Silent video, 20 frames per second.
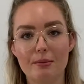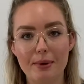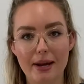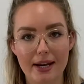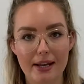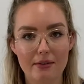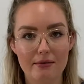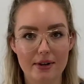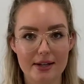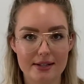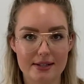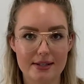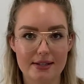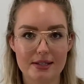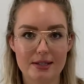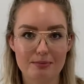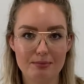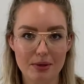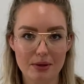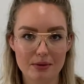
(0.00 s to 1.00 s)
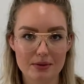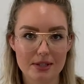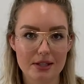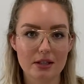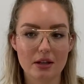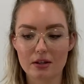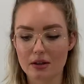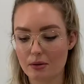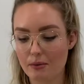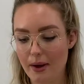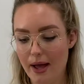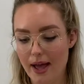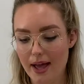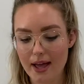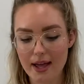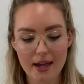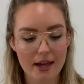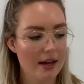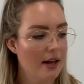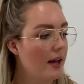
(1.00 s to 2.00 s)
any resin spills along the
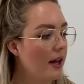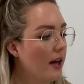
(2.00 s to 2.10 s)
way.